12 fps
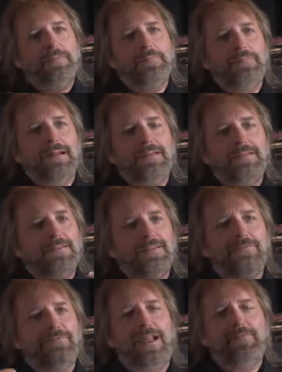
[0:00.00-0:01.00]
my
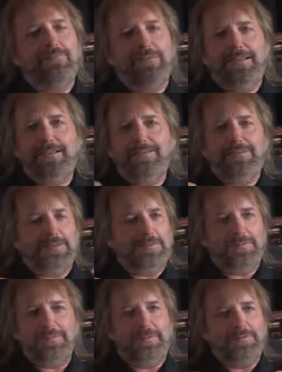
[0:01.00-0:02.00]
self-confidence
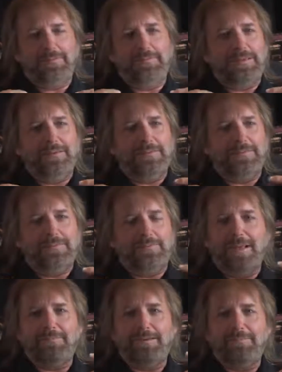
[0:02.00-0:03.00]
and being
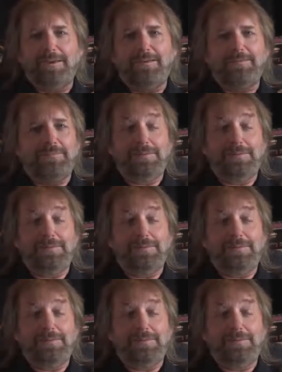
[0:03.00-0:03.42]
surrounded by